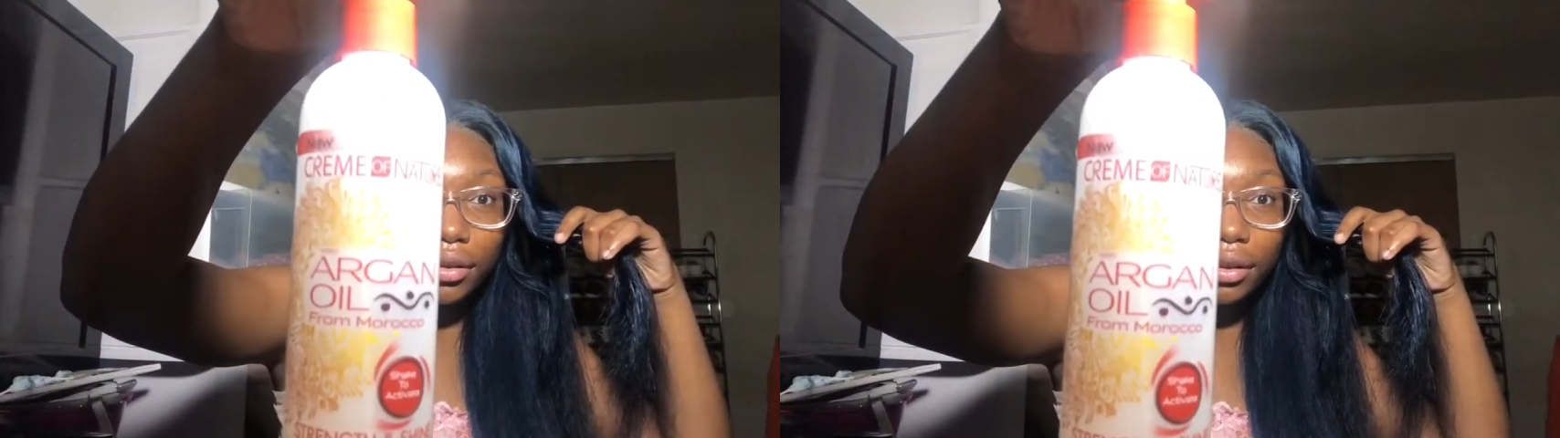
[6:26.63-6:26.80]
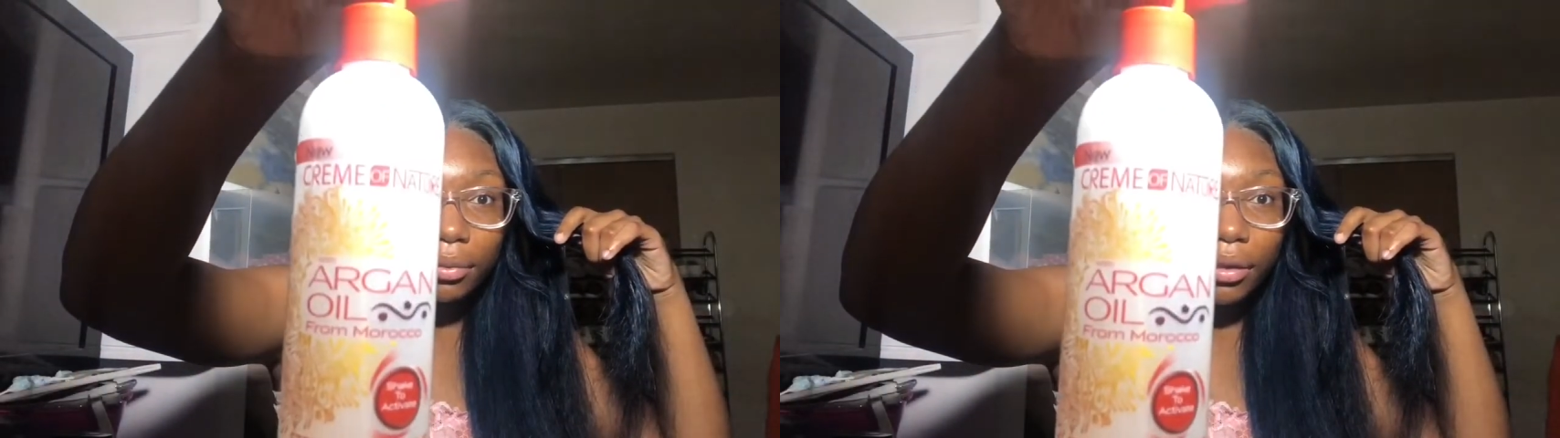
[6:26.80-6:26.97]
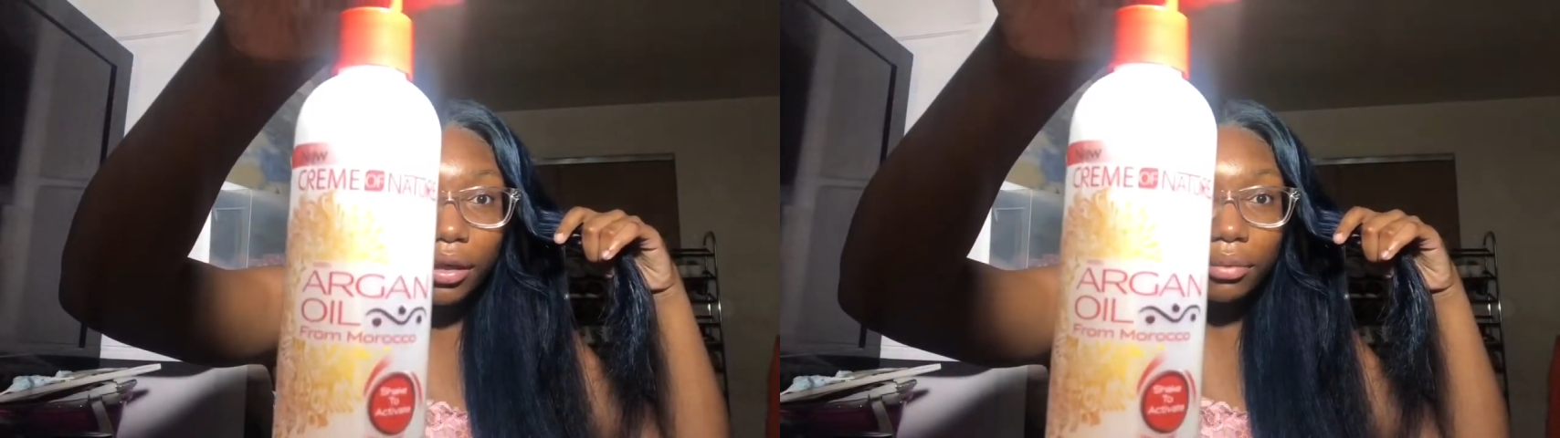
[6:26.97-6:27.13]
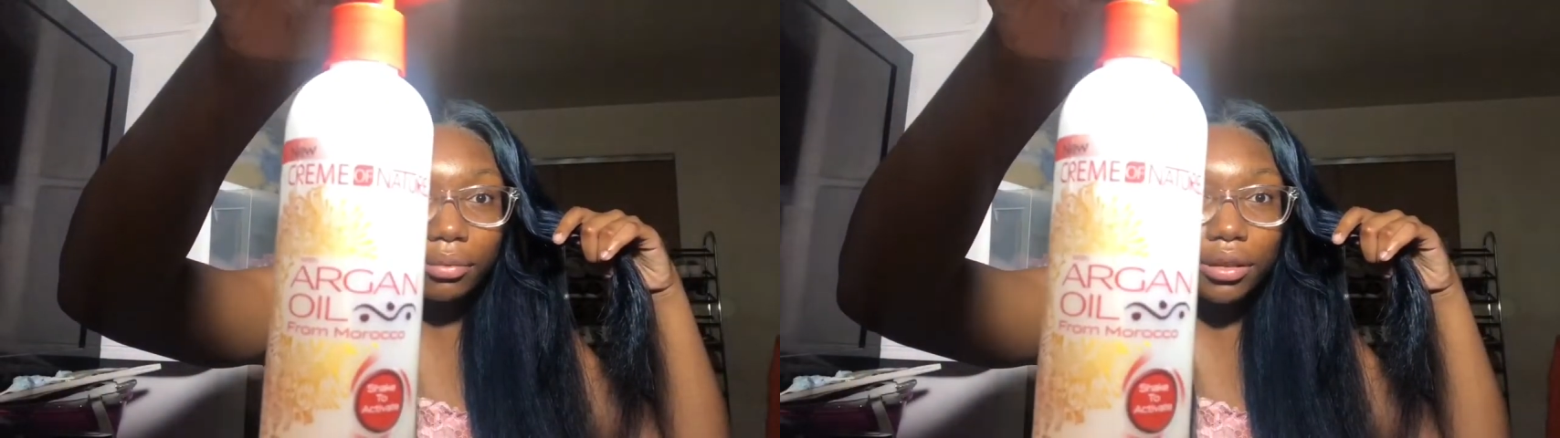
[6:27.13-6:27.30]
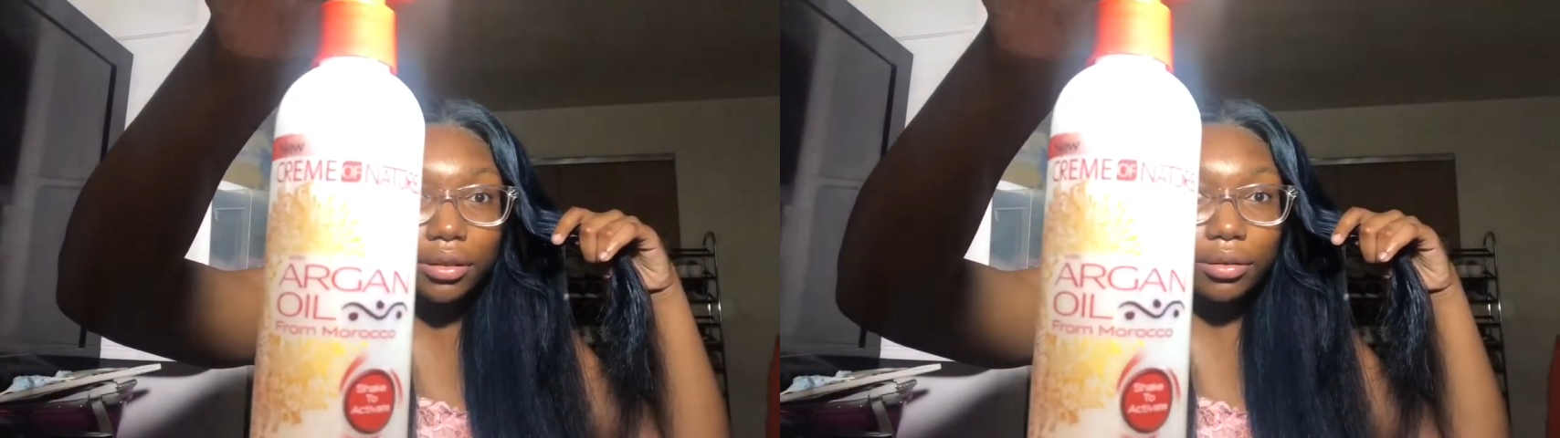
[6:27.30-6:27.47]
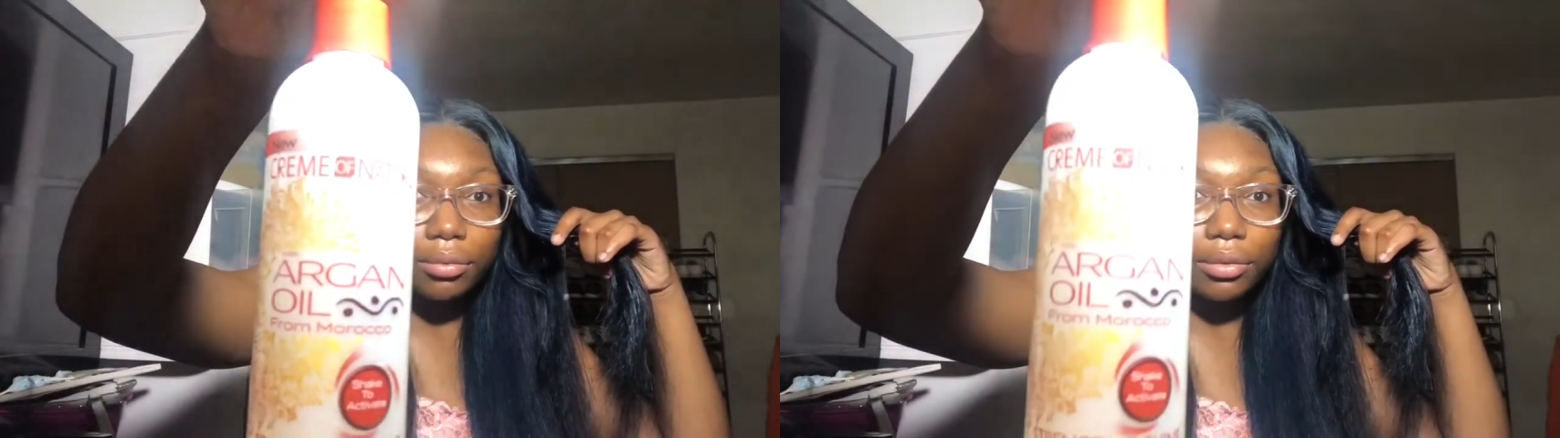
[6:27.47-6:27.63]
The bottom
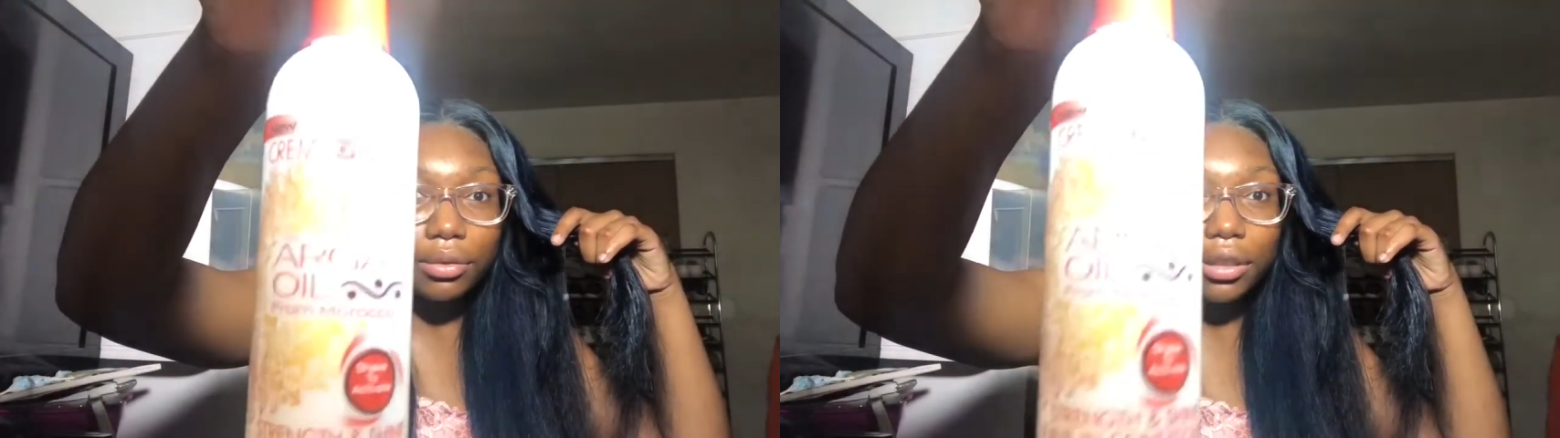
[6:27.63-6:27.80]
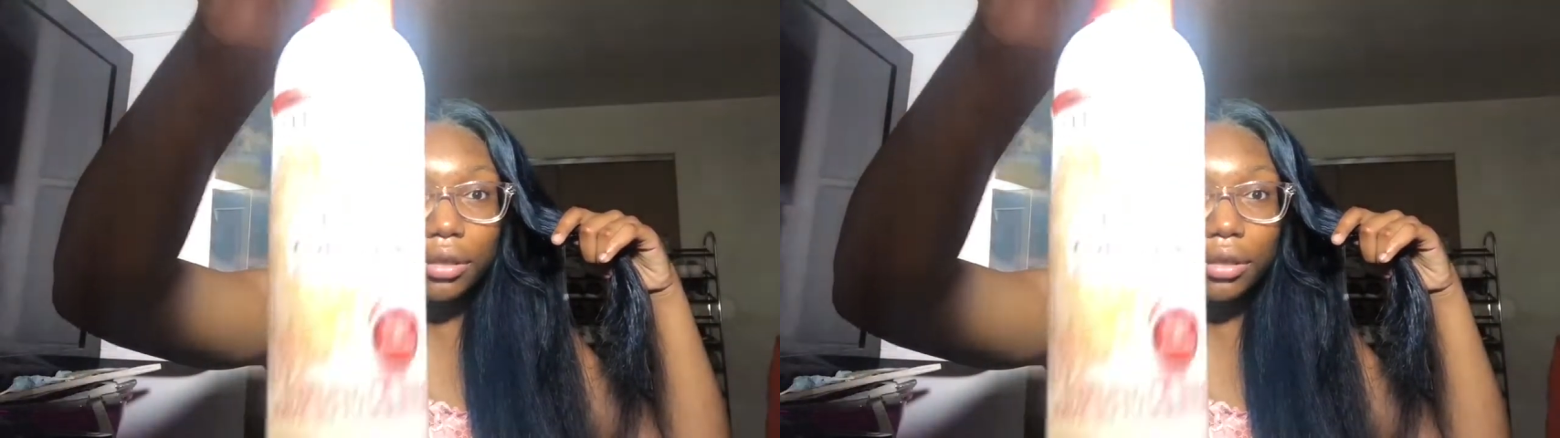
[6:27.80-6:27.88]
is almost